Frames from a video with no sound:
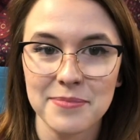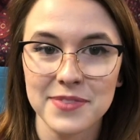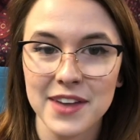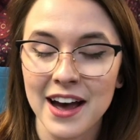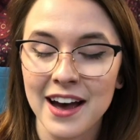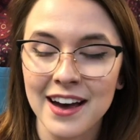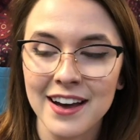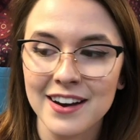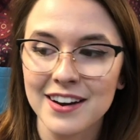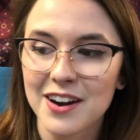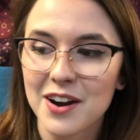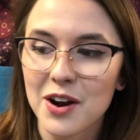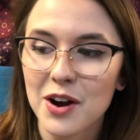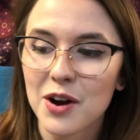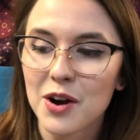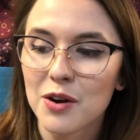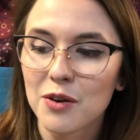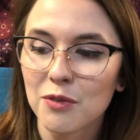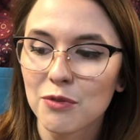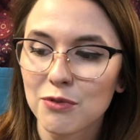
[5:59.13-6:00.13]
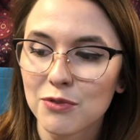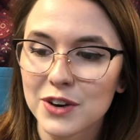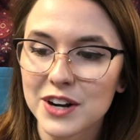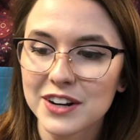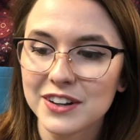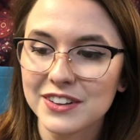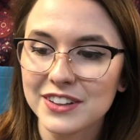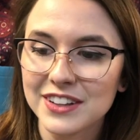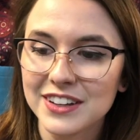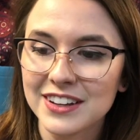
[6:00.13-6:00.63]
That
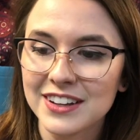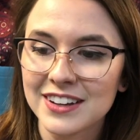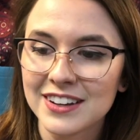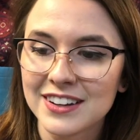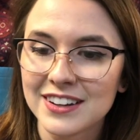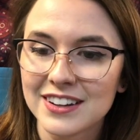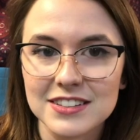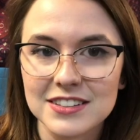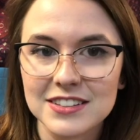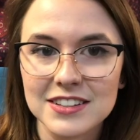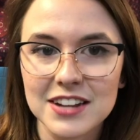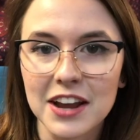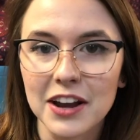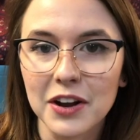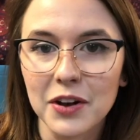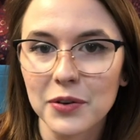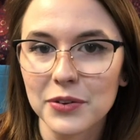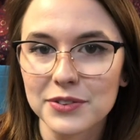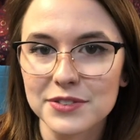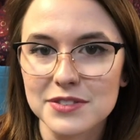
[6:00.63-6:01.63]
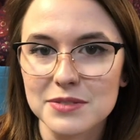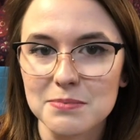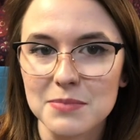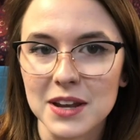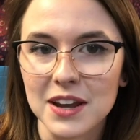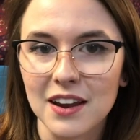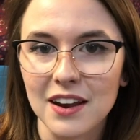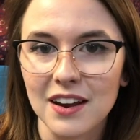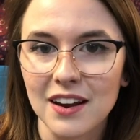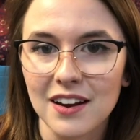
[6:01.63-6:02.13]
really tickles
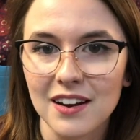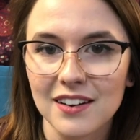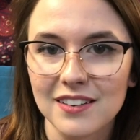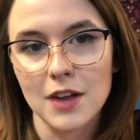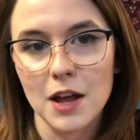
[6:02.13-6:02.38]
me.